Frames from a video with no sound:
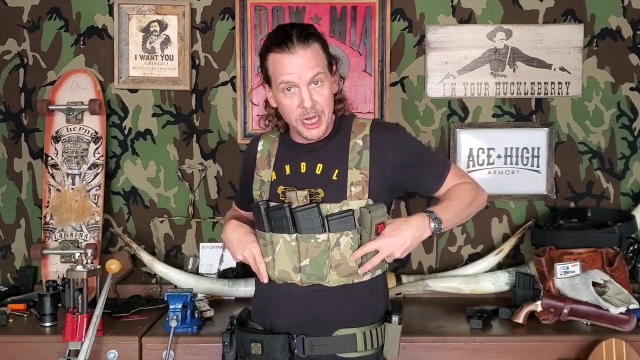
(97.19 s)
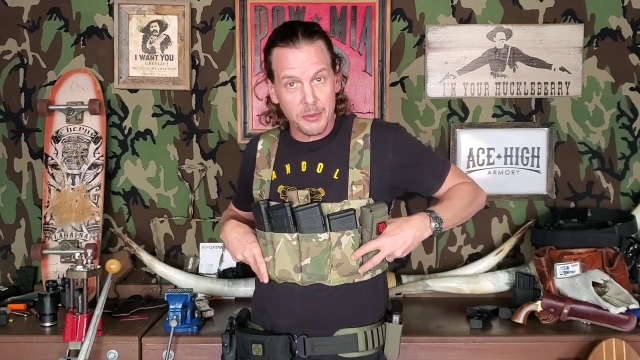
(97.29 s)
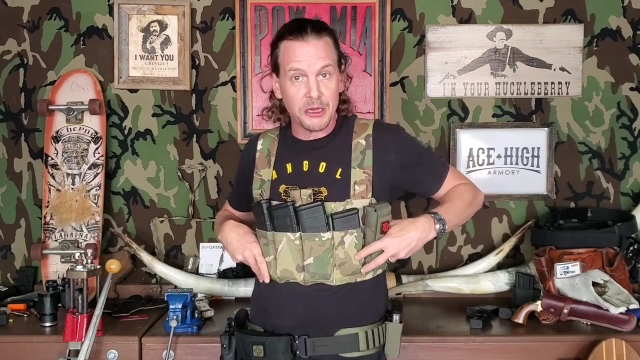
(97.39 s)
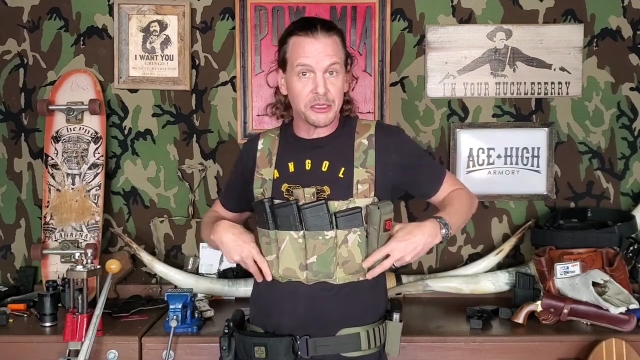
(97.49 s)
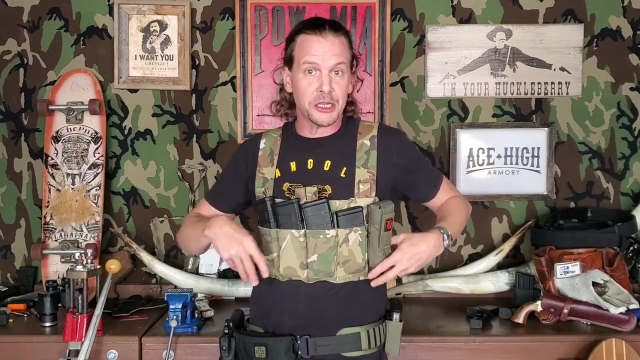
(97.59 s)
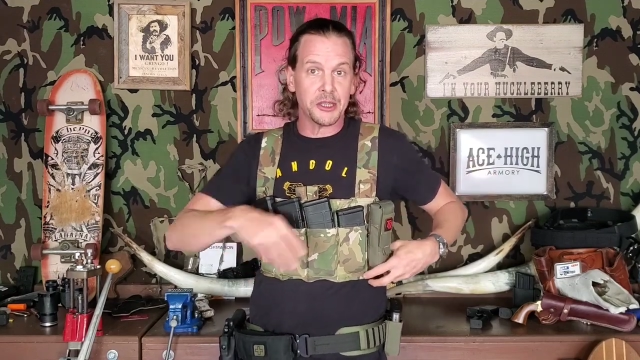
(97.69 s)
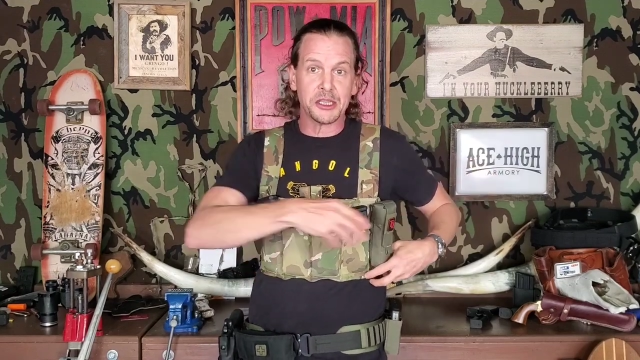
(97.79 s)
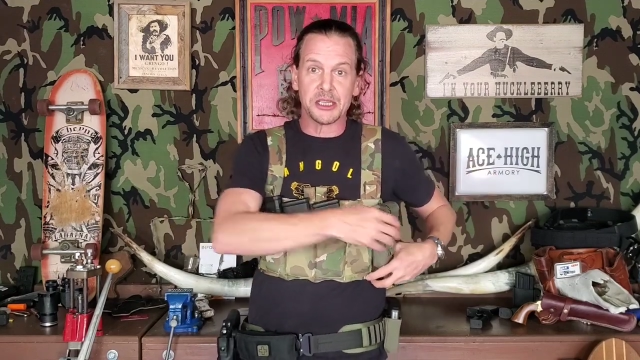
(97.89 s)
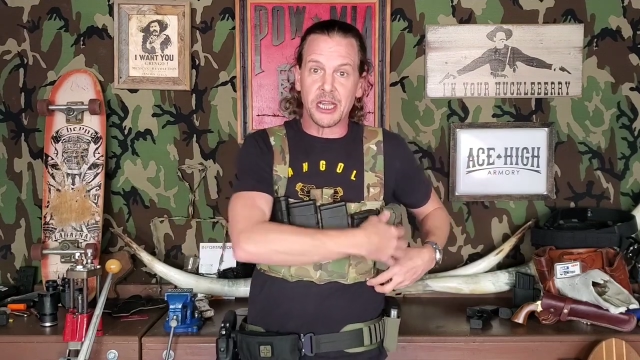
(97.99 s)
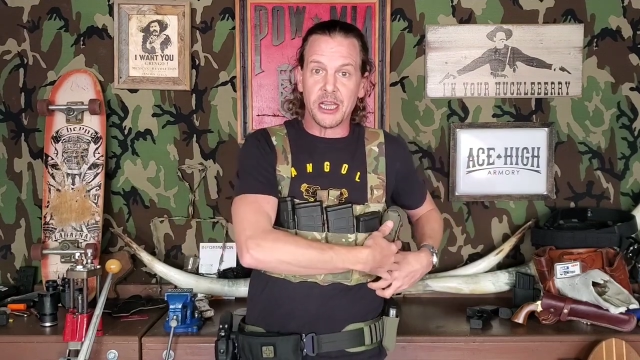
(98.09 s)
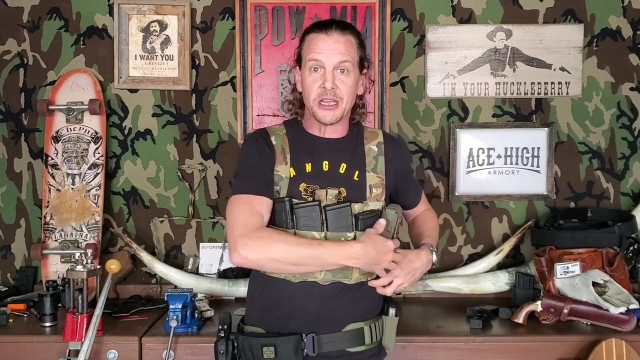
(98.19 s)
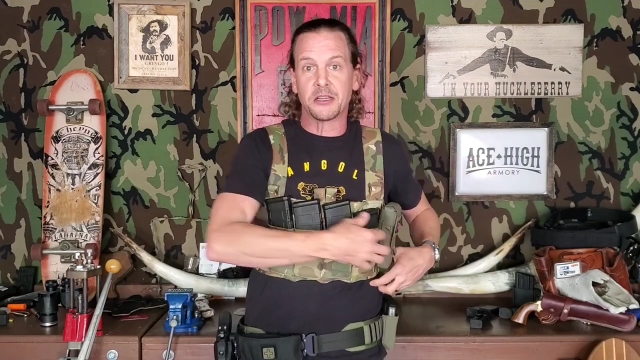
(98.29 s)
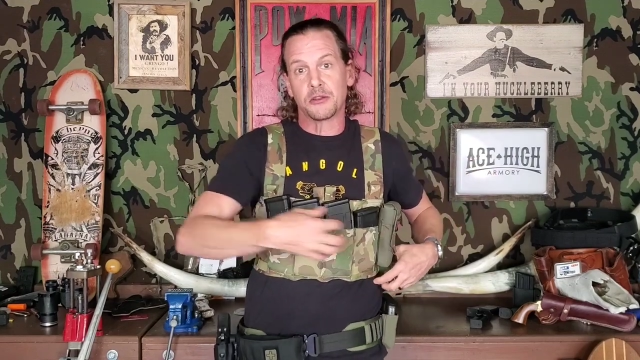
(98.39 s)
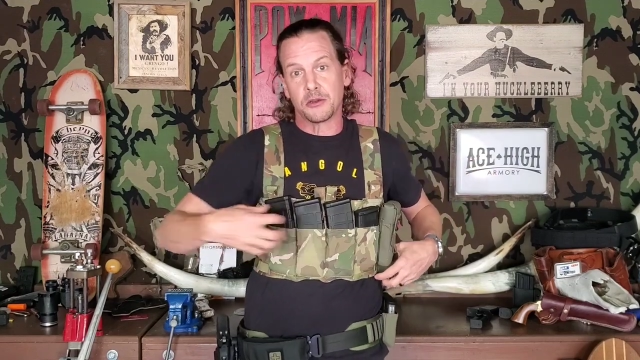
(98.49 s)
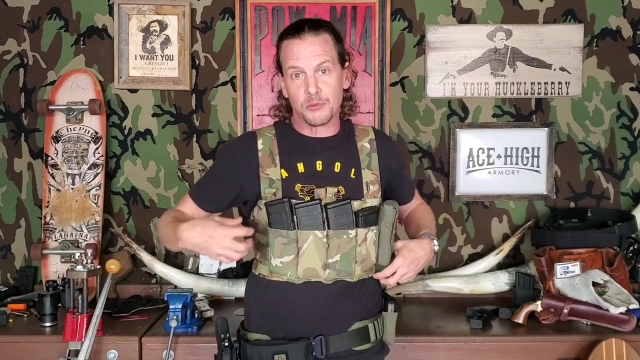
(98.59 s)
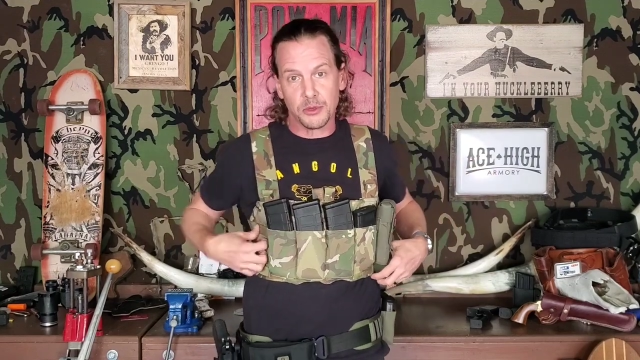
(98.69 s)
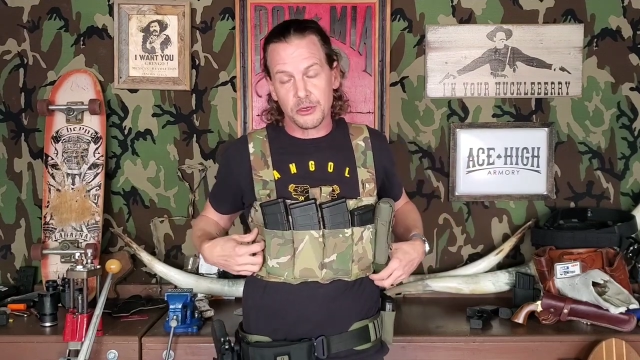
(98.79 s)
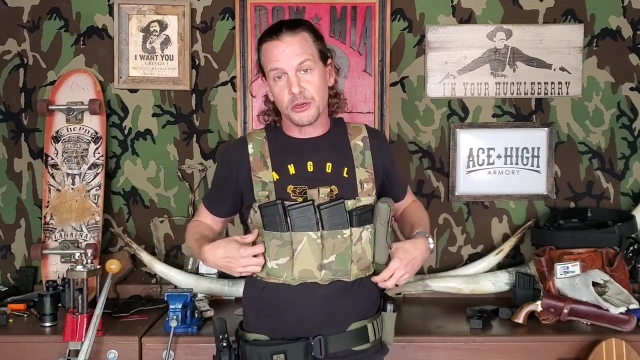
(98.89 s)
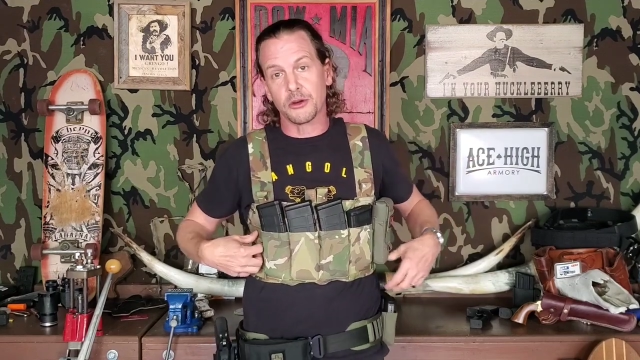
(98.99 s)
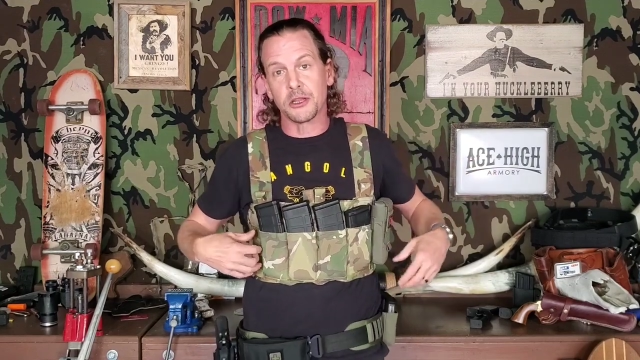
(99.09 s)
mag pouches on this side, and you could
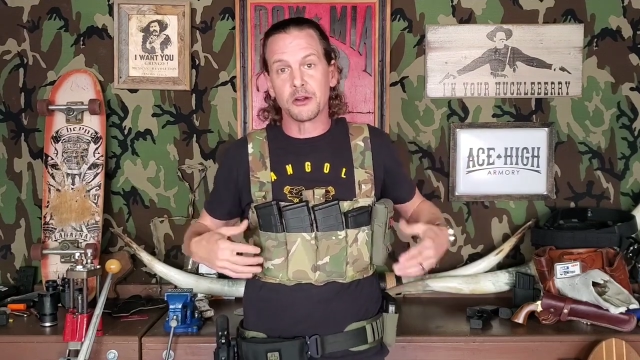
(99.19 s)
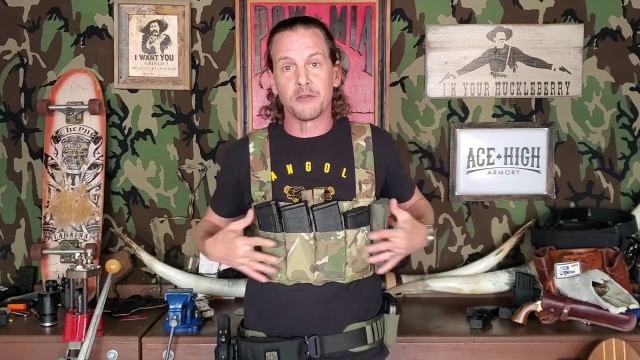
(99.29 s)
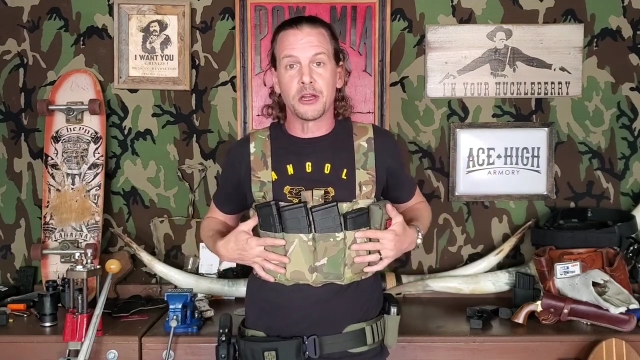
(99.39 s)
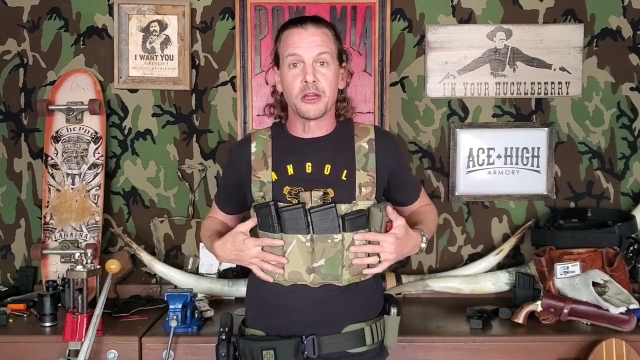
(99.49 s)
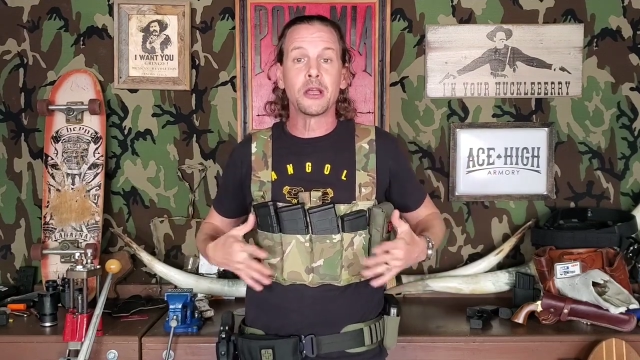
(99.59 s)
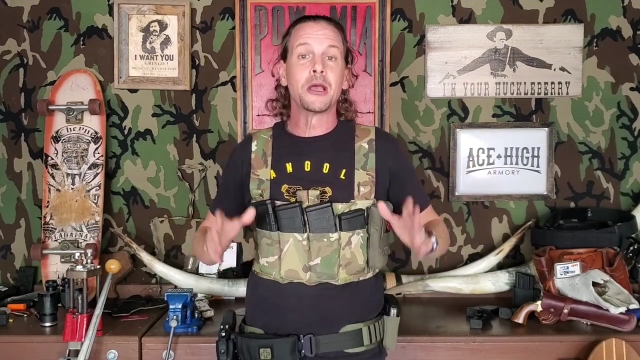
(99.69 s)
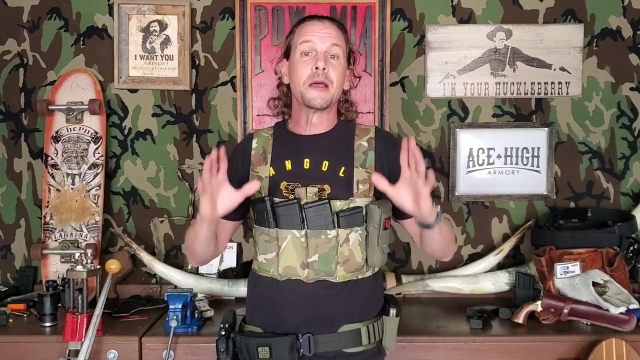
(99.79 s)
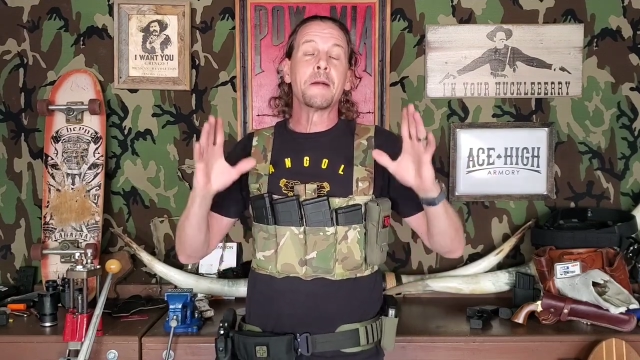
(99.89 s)
put your tourniquet over here.